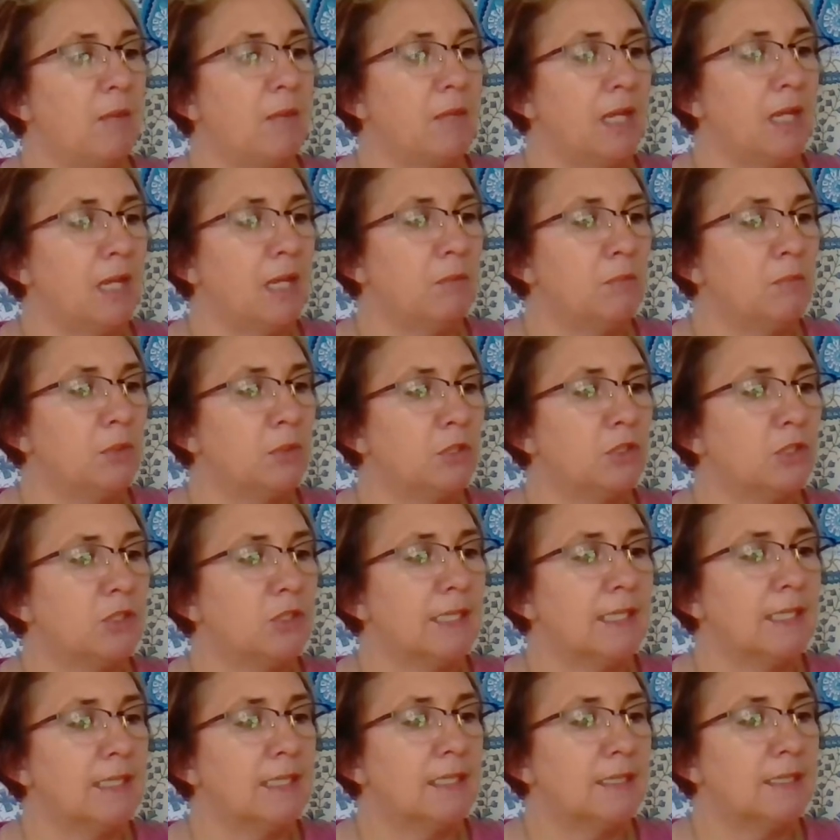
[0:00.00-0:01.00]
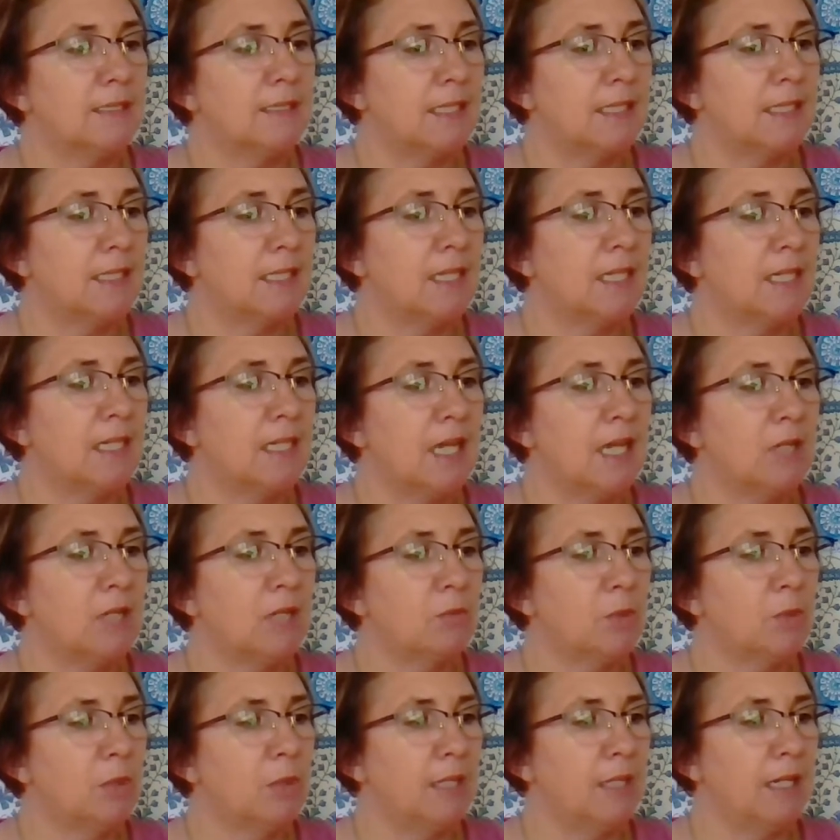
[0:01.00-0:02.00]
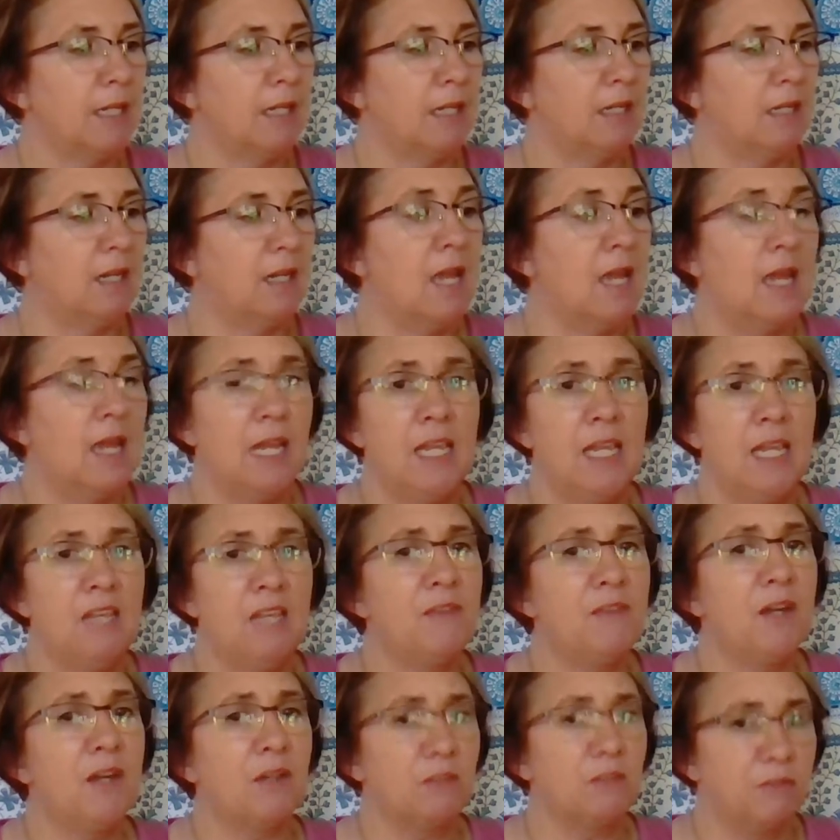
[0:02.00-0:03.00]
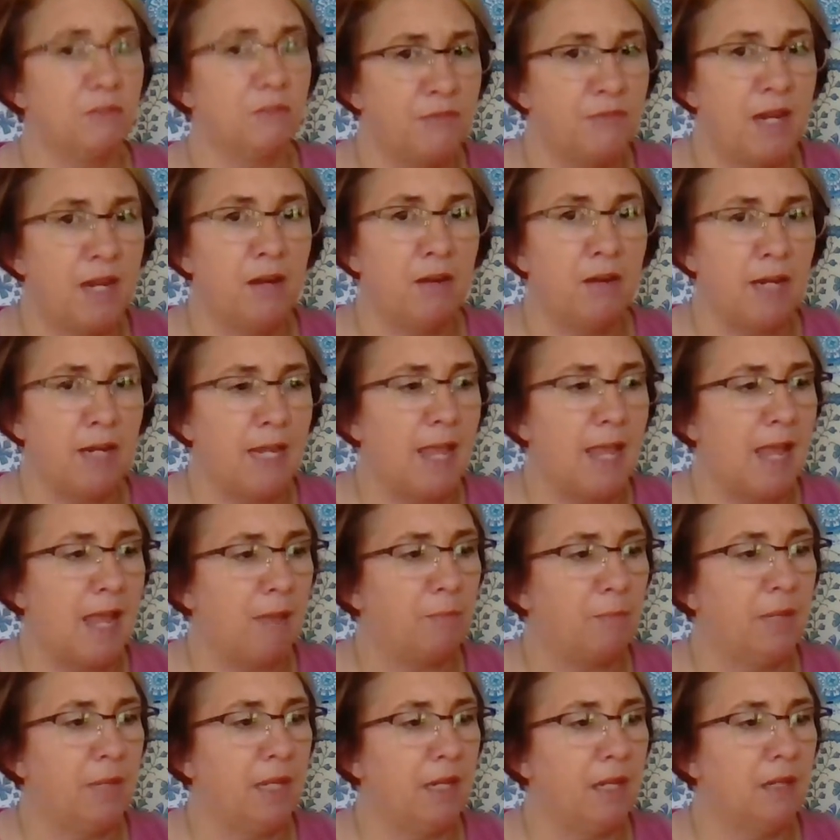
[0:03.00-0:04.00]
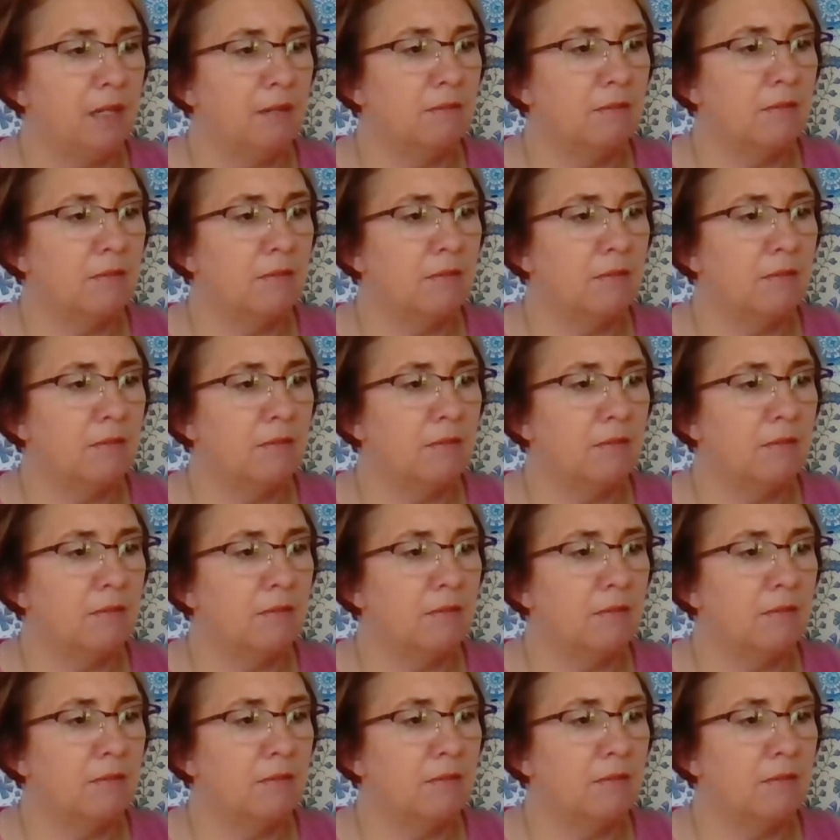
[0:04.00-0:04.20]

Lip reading: and began pushing, digging, and rooting. He felt very happy.